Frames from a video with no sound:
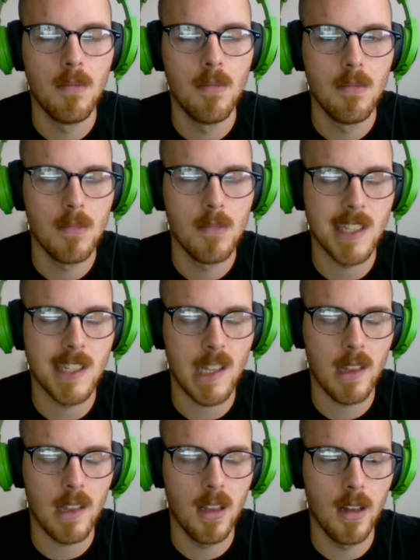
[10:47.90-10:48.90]
Just like
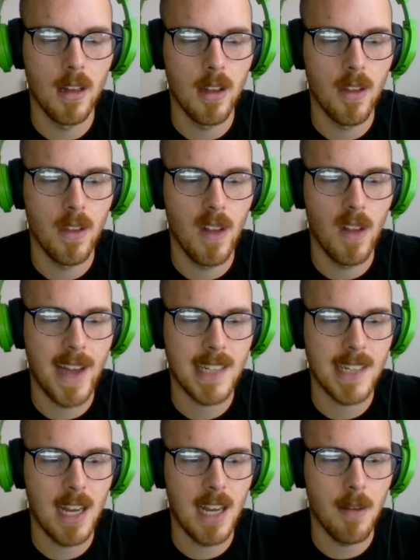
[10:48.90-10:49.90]
the last
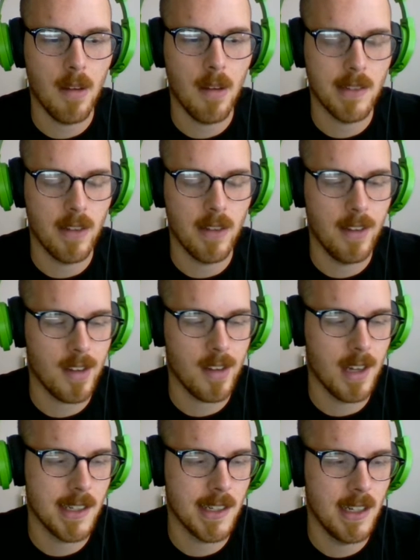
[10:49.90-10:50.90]
time I was going to a
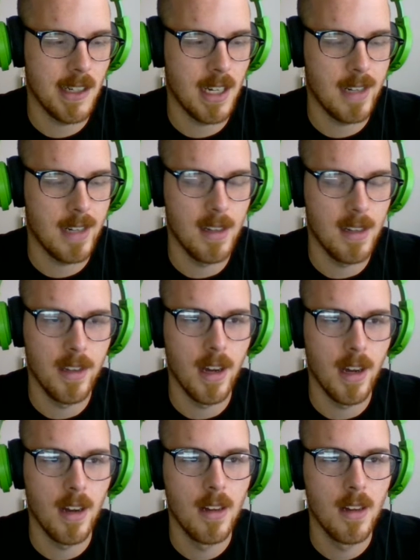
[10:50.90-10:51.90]
concert, I'd
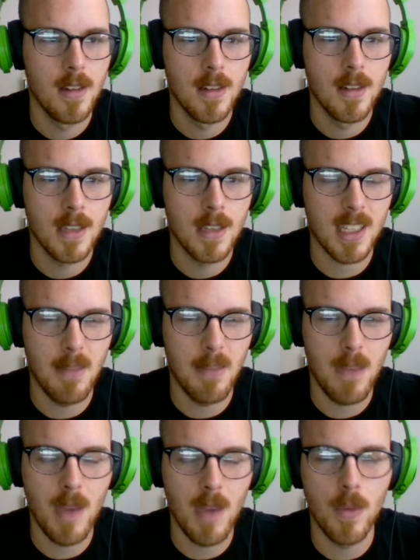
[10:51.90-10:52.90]
like to
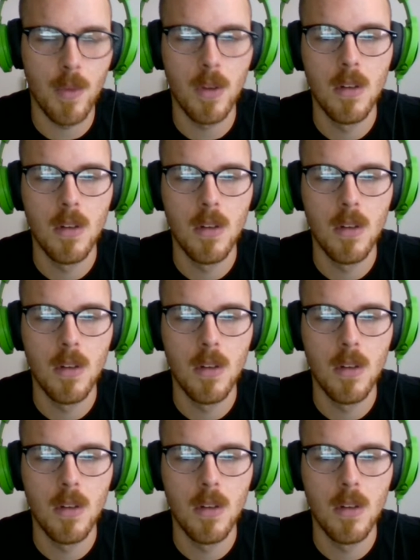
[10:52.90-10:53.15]
meet people